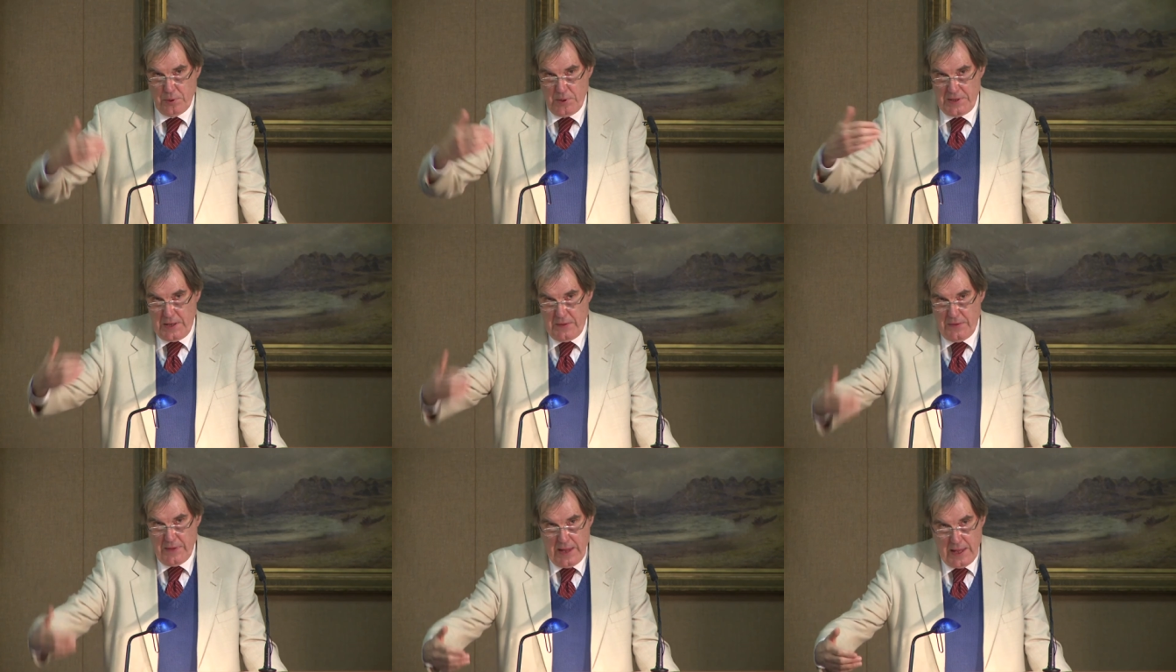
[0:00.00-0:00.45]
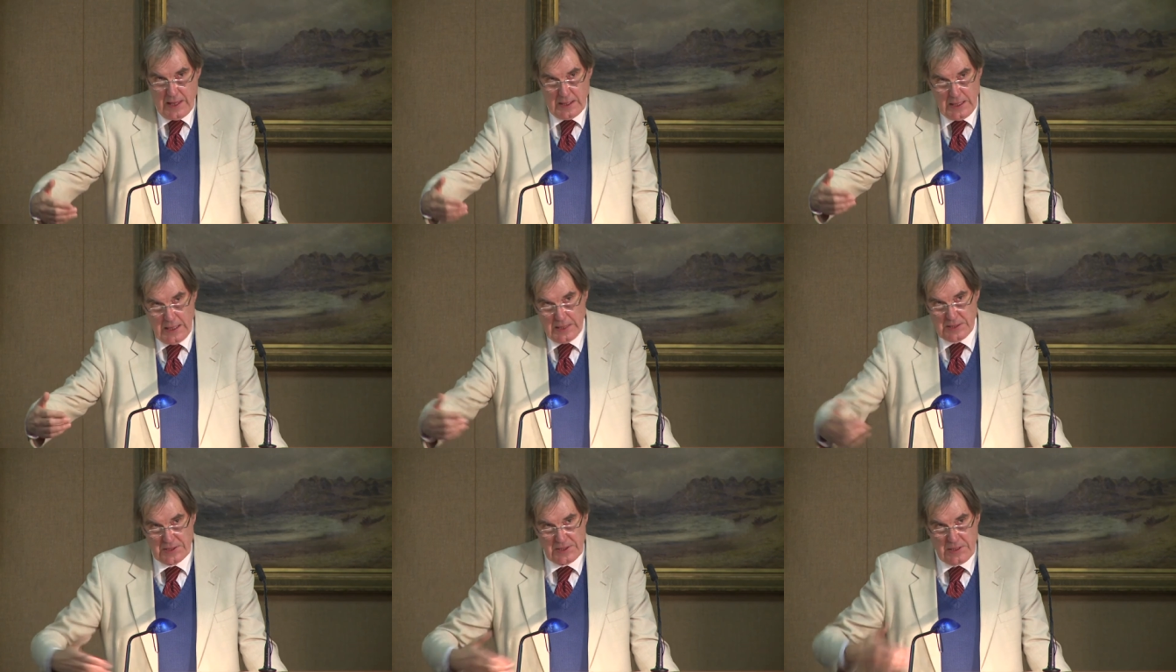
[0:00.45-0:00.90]
put in there
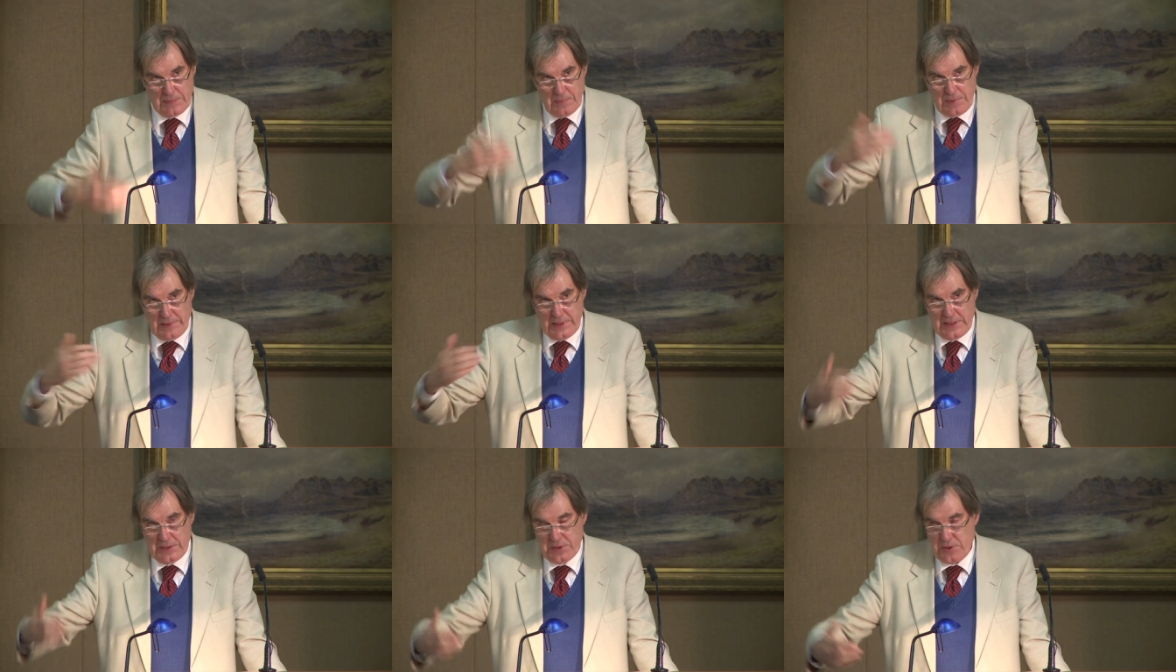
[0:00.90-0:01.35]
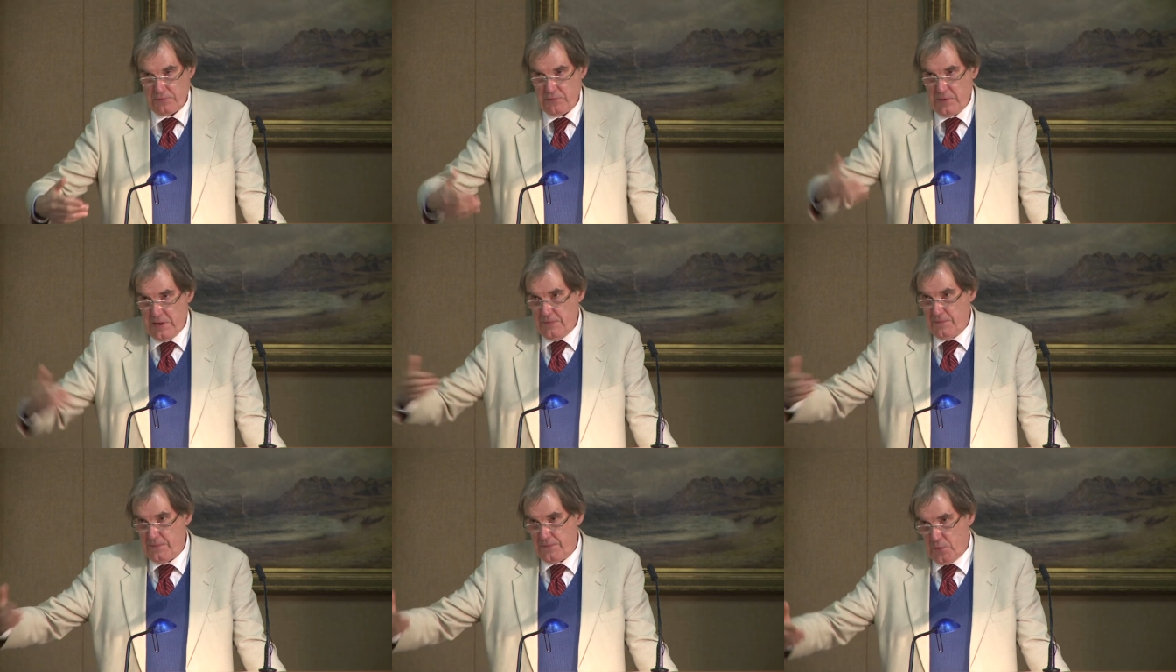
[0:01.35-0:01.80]
simply to
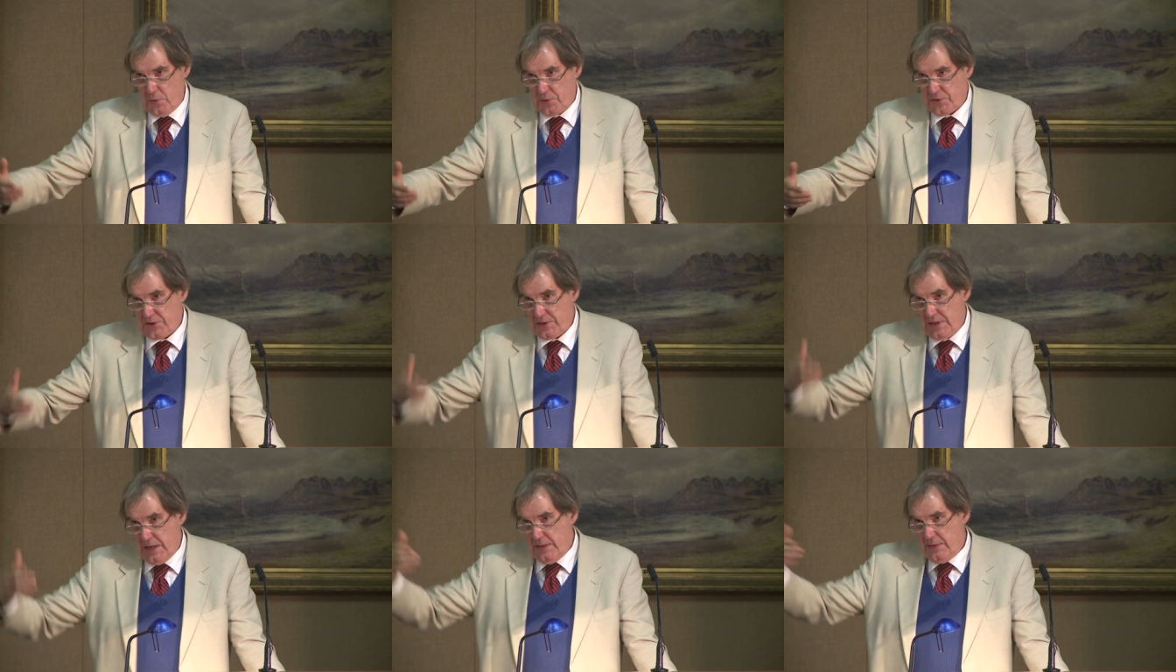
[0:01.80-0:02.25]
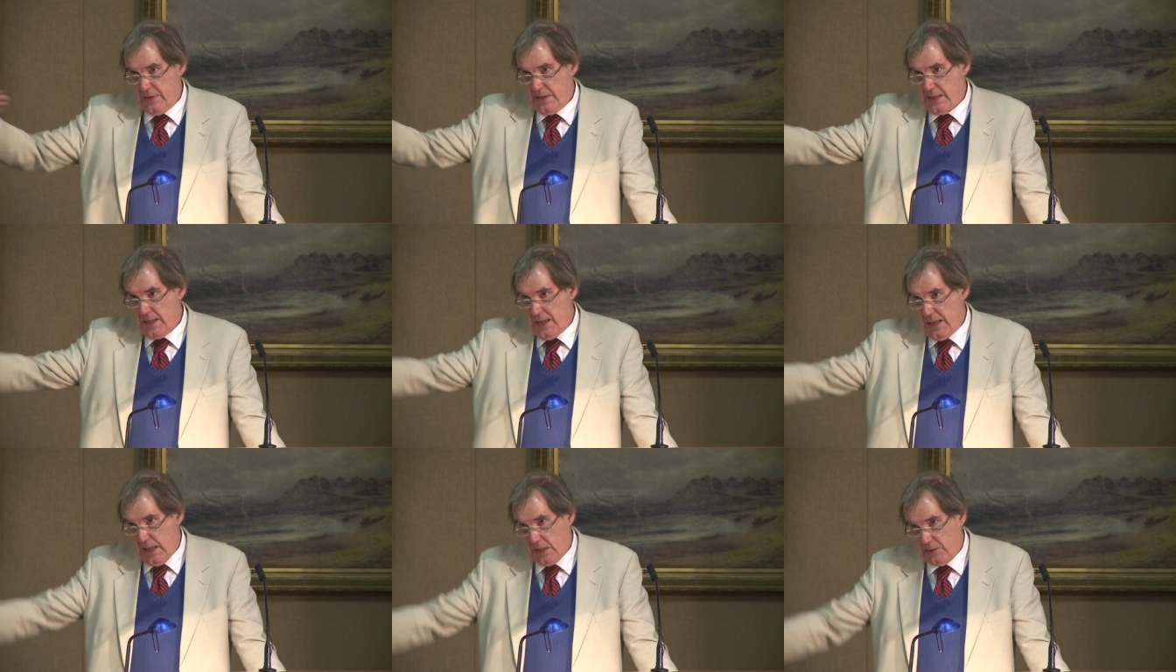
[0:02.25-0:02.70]
reinforce
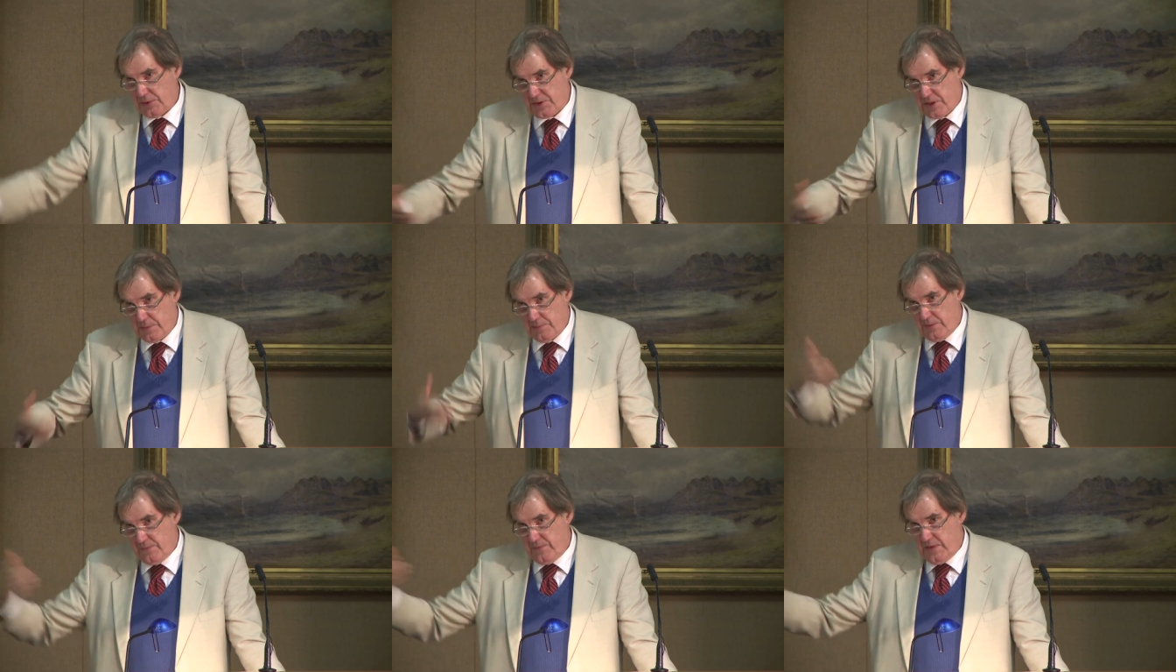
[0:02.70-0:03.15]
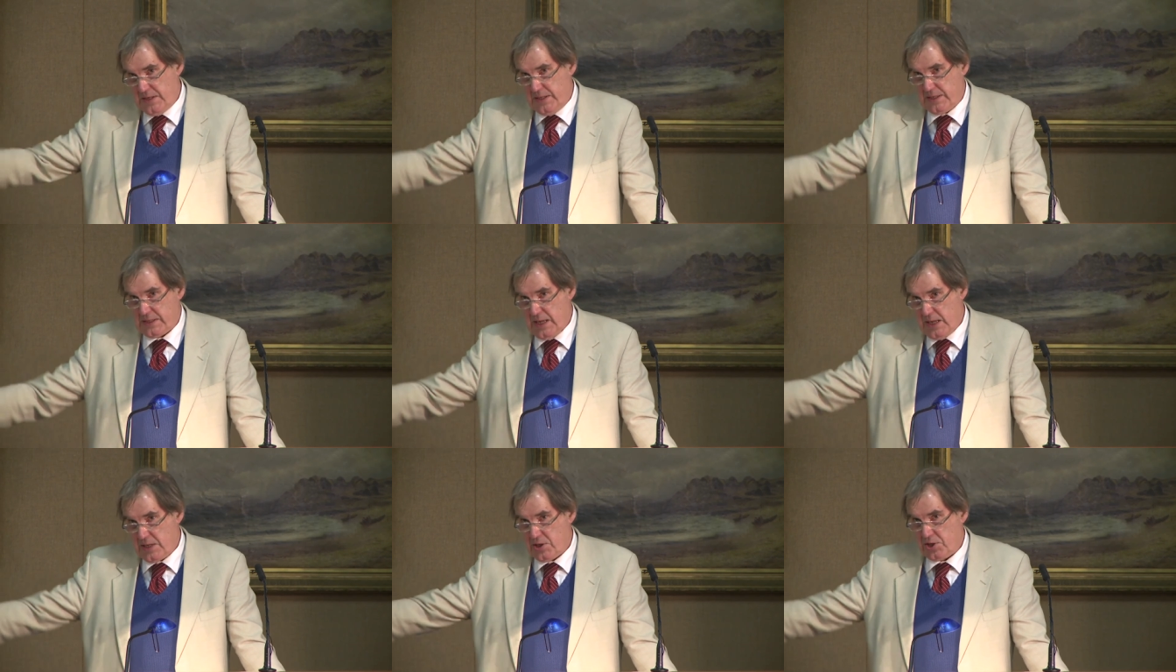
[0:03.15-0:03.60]
the ultimate
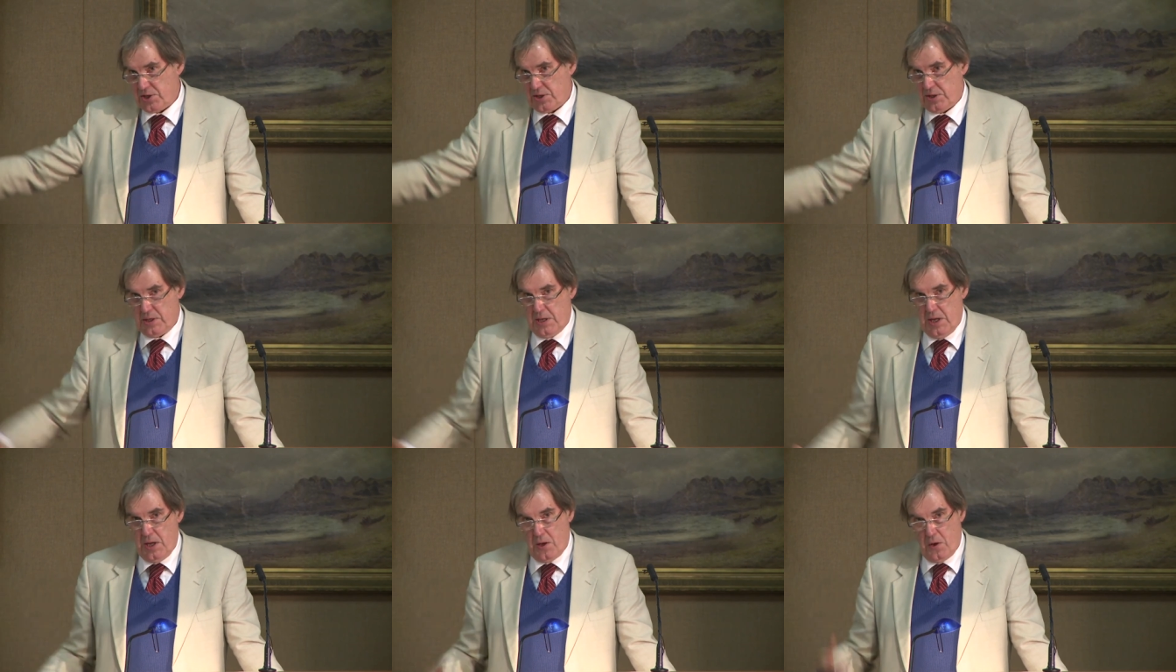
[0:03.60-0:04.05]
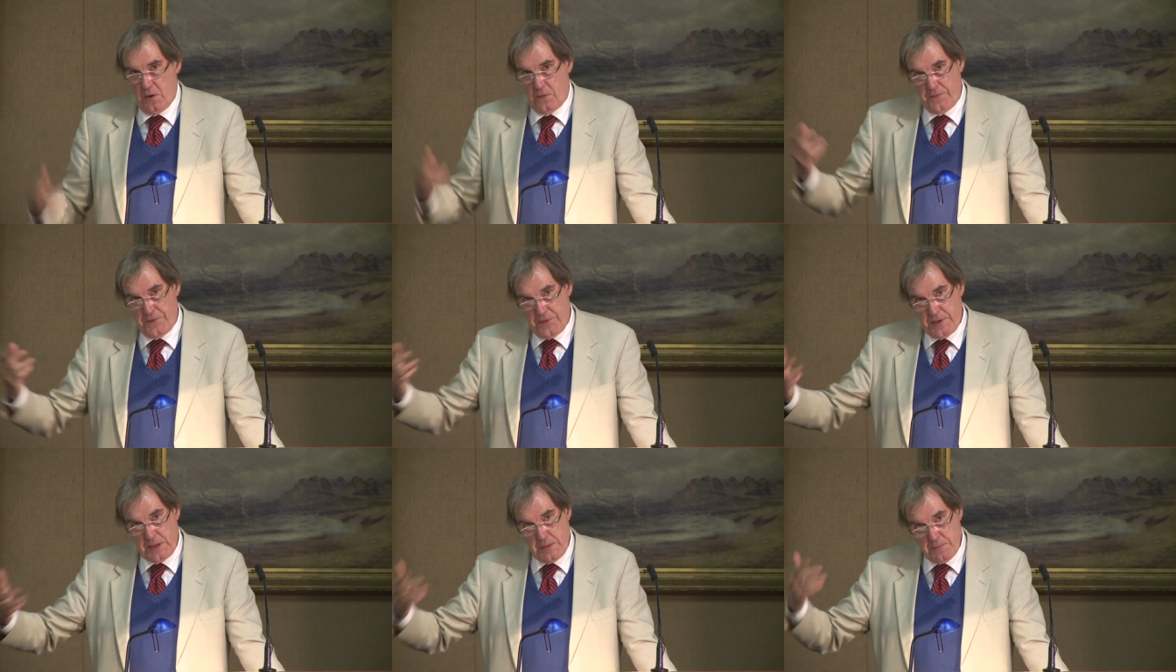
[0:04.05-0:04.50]
vindication
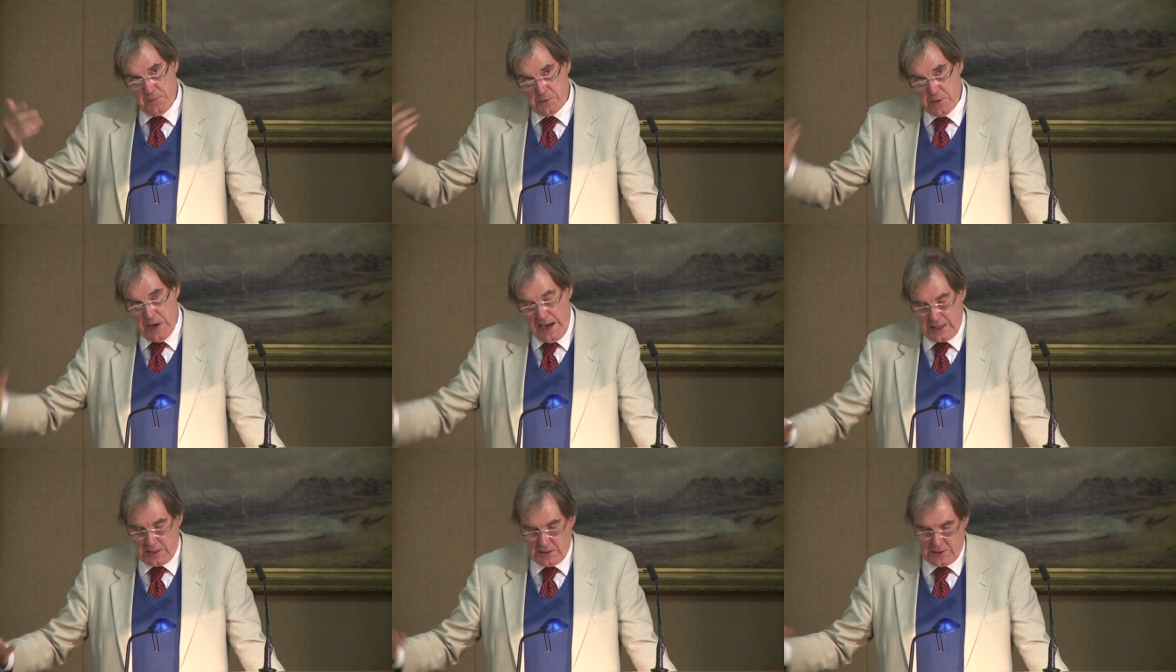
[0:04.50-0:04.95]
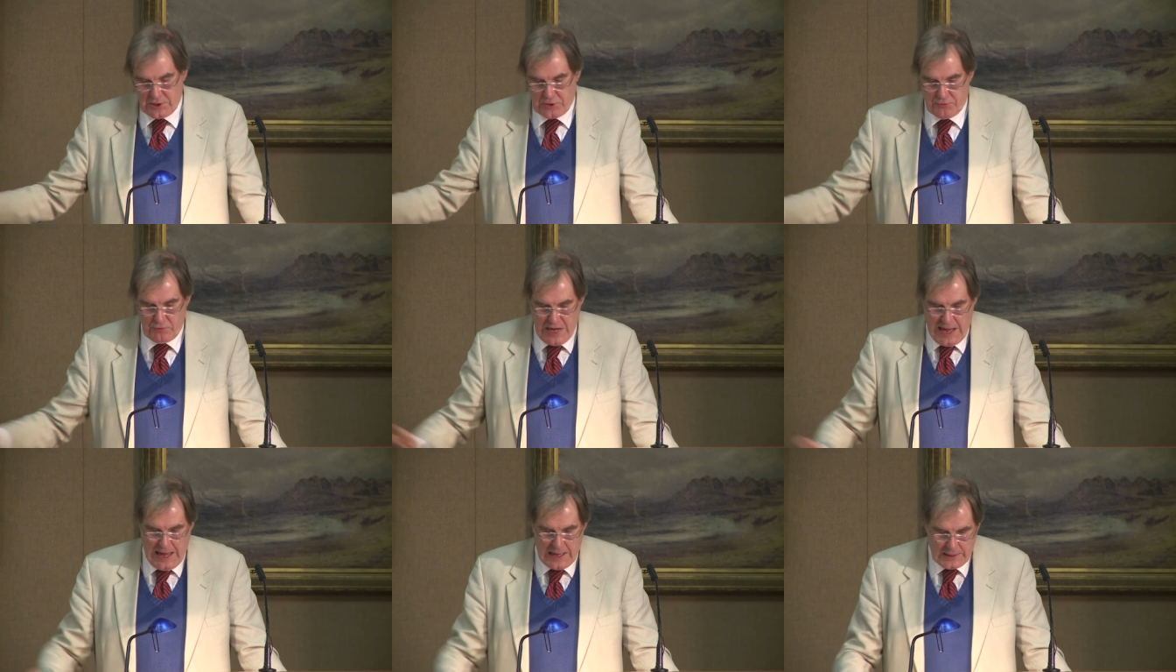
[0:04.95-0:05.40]
of the
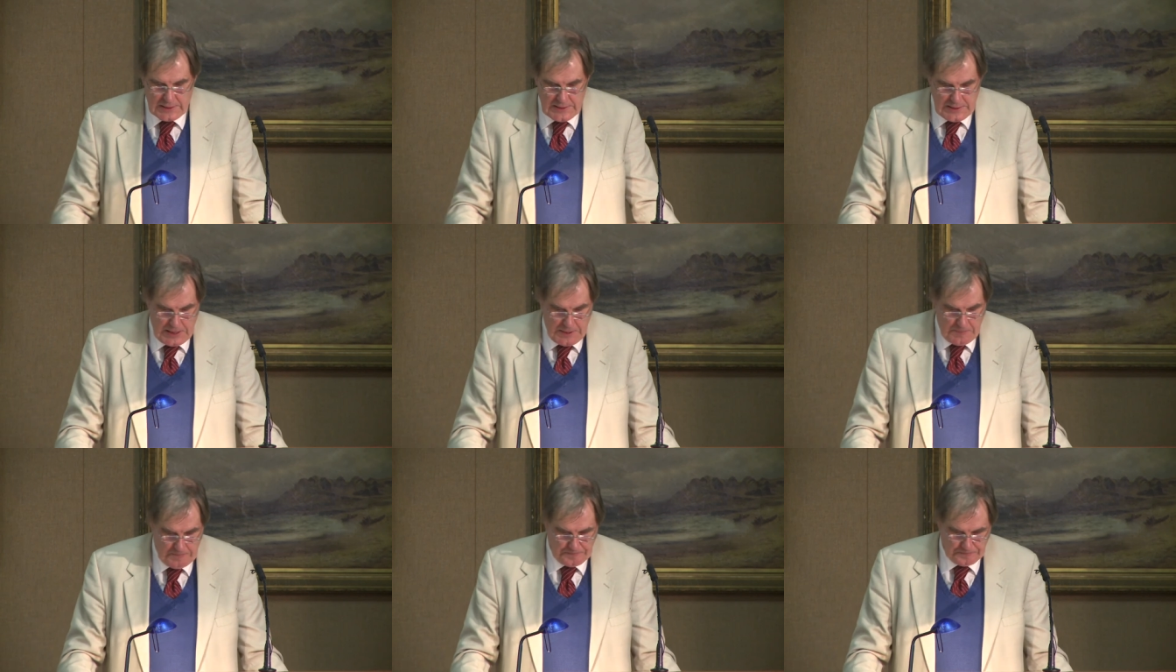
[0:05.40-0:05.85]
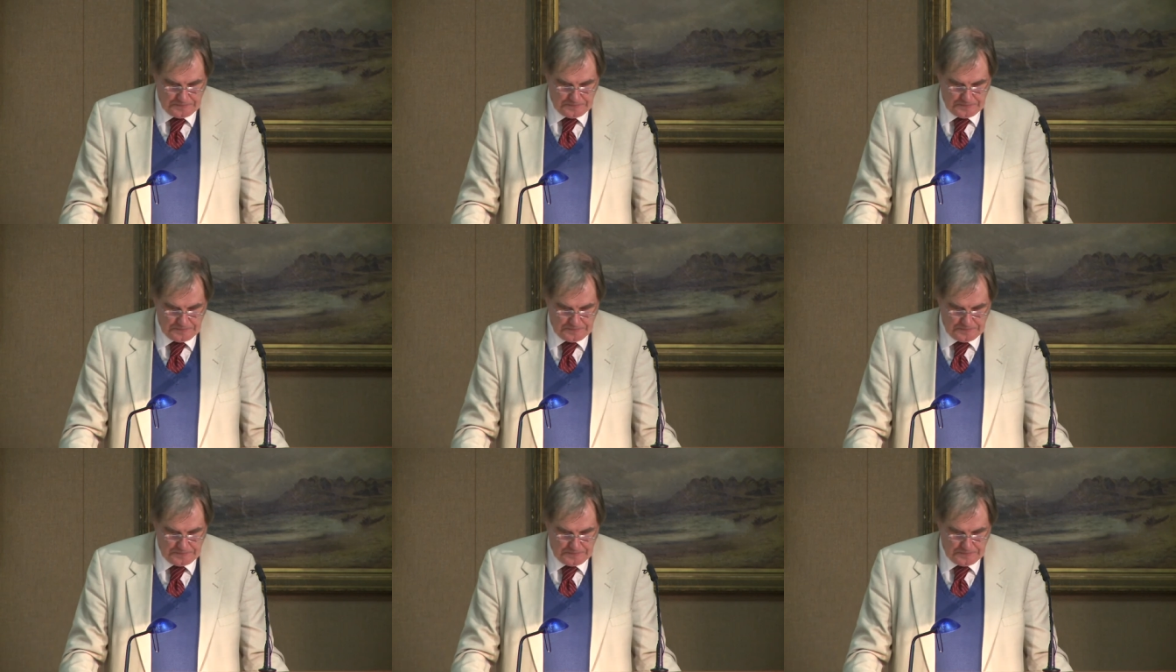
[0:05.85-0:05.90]
miraculous reality.